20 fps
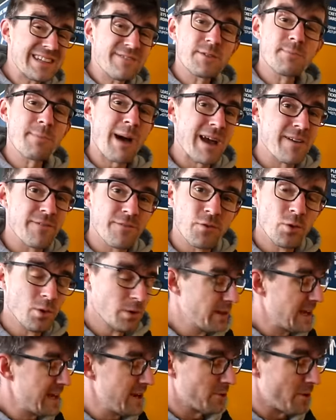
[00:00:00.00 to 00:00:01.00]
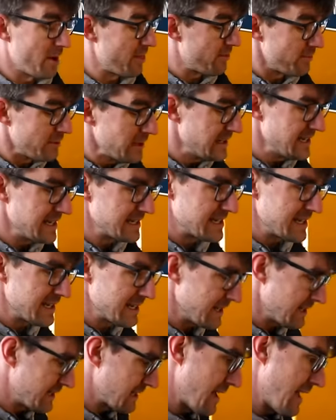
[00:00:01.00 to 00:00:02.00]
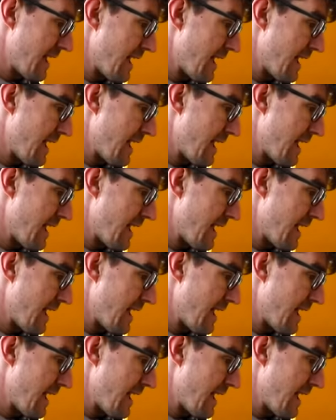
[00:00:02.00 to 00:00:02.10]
even buy a full day or a 3-day ticket.